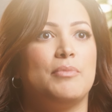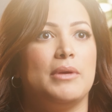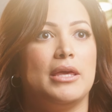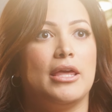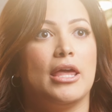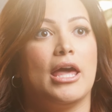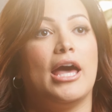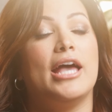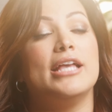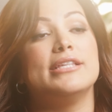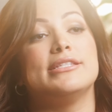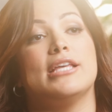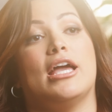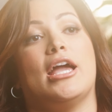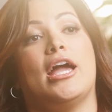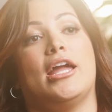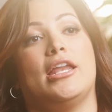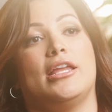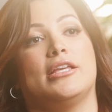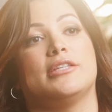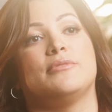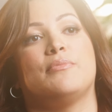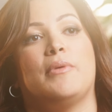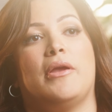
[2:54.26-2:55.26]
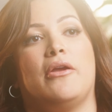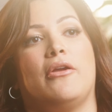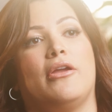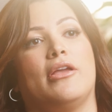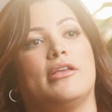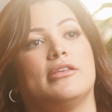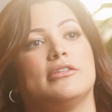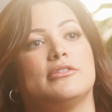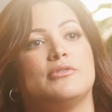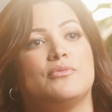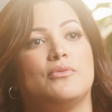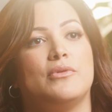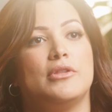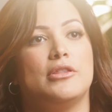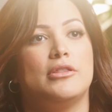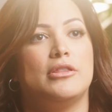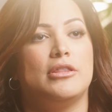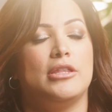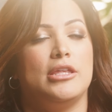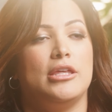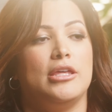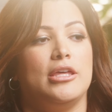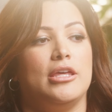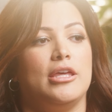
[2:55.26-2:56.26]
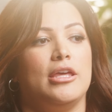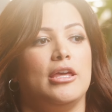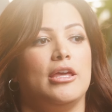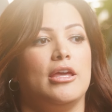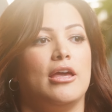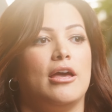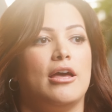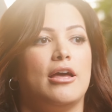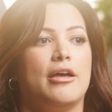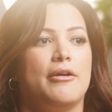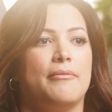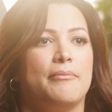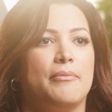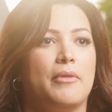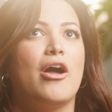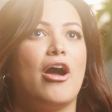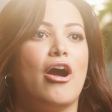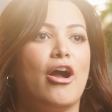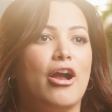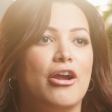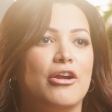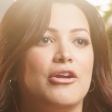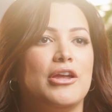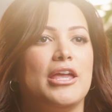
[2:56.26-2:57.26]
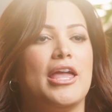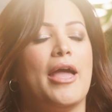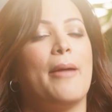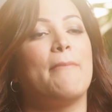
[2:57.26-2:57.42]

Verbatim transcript: because I had experience with the um, ARRI